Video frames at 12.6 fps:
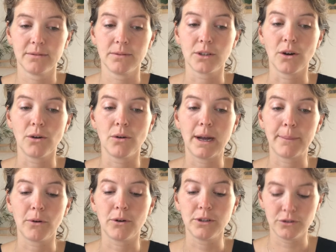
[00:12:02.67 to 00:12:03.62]
So I'm
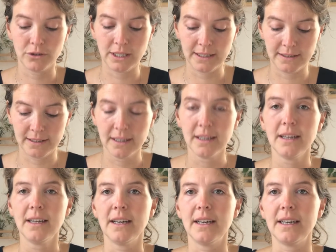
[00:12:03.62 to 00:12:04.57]
going to knit
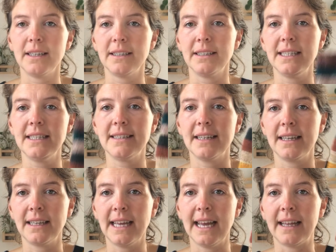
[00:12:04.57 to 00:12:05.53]
these
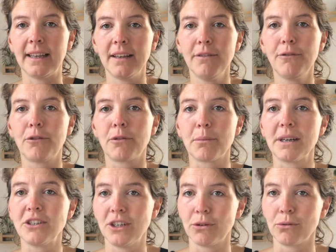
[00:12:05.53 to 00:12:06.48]
again for my
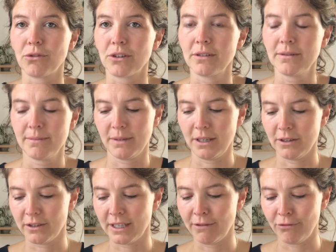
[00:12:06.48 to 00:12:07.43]
children,
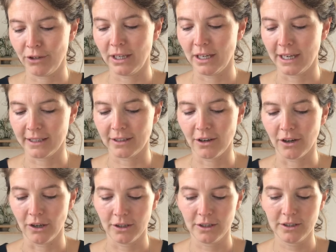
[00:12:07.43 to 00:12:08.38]
because they really like the
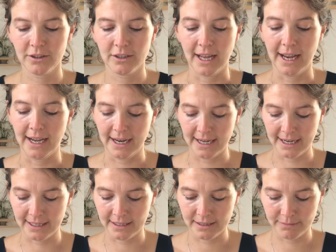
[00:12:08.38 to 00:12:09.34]
colors, and I
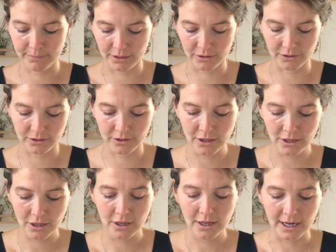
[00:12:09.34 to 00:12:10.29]
like, because
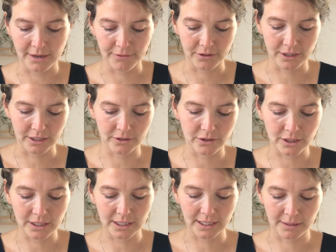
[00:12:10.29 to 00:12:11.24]
everything is
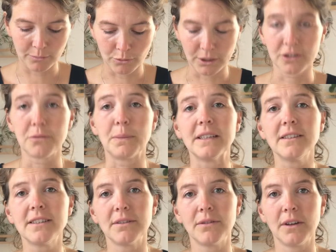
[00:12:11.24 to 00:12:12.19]
getting more
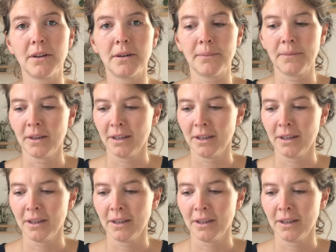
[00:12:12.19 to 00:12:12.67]
expensive here.